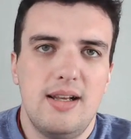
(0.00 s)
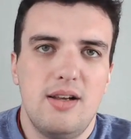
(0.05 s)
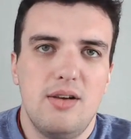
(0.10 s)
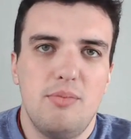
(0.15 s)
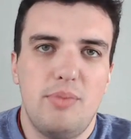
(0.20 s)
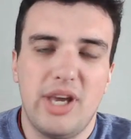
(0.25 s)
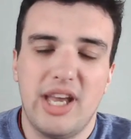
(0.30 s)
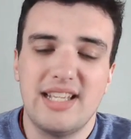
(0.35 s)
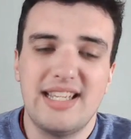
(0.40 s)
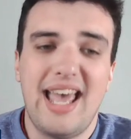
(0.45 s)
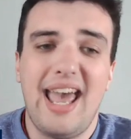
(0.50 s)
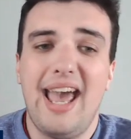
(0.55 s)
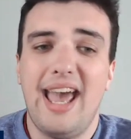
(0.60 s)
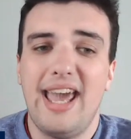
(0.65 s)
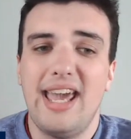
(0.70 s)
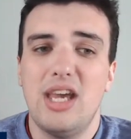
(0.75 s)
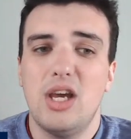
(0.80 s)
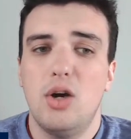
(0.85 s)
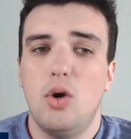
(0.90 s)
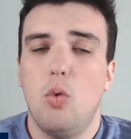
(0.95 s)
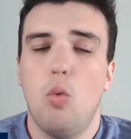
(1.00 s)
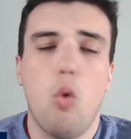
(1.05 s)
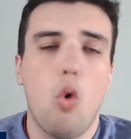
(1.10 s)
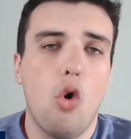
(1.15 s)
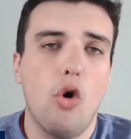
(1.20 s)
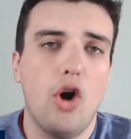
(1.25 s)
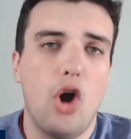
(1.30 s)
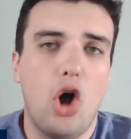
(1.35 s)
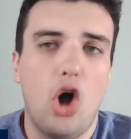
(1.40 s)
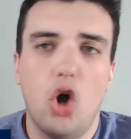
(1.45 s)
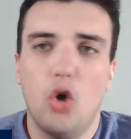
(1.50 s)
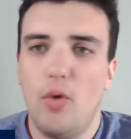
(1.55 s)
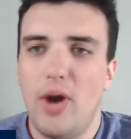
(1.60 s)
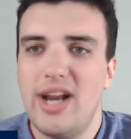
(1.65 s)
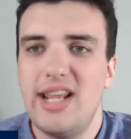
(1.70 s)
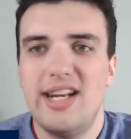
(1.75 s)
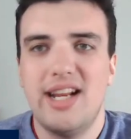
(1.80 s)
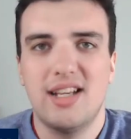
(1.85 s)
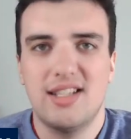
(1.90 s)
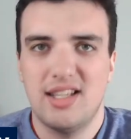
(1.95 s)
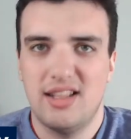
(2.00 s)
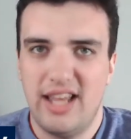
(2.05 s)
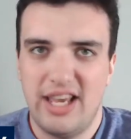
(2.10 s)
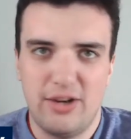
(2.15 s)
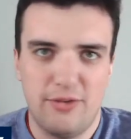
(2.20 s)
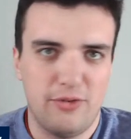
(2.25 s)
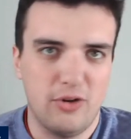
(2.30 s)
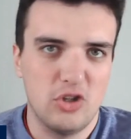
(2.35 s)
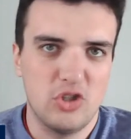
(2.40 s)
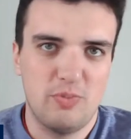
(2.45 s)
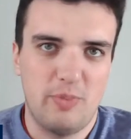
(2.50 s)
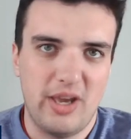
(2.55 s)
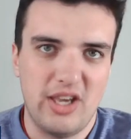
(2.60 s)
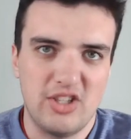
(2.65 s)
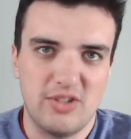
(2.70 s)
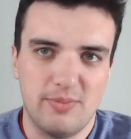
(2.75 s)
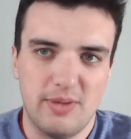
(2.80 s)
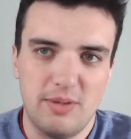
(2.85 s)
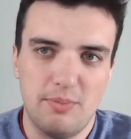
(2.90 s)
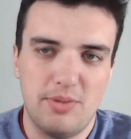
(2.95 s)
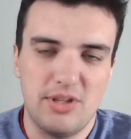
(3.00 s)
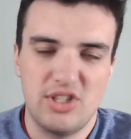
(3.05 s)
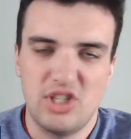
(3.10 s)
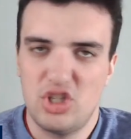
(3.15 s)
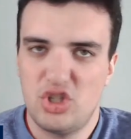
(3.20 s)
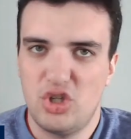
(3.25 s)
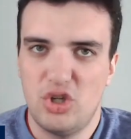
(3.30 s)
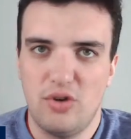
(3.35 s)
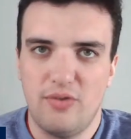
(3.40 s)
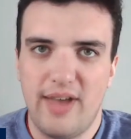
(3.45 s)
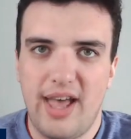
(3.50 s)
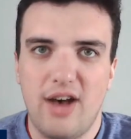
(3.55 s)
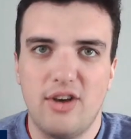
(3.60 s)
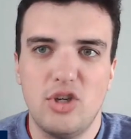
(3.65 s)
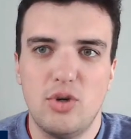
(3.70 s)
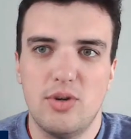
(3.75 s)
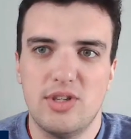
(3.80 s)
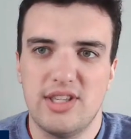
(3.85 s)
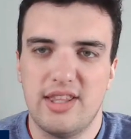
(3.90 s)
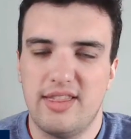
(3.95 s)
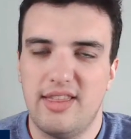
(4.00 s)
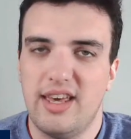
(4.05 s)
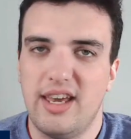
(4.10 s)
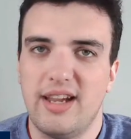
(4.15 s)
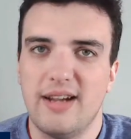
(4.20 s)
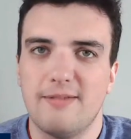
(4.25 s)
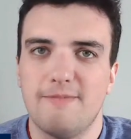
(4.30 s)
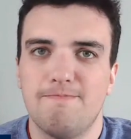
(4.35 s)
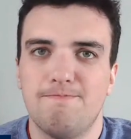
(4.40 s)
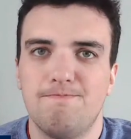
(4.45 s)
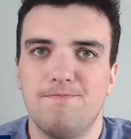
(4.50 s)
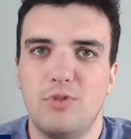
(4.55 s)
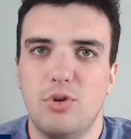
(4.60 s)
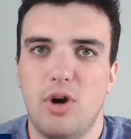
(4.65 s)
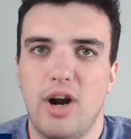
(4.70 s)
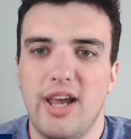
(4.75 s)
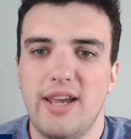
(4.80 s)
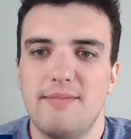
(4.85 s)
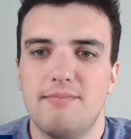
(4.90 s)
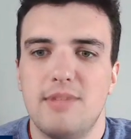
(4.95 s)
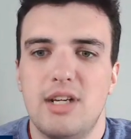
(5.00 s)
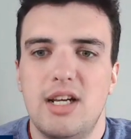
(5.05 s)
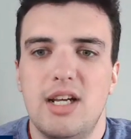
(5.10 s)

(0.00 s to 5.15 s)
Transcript: Because, A, WAR already doesn't like first baseman. Positional value is a thing, right?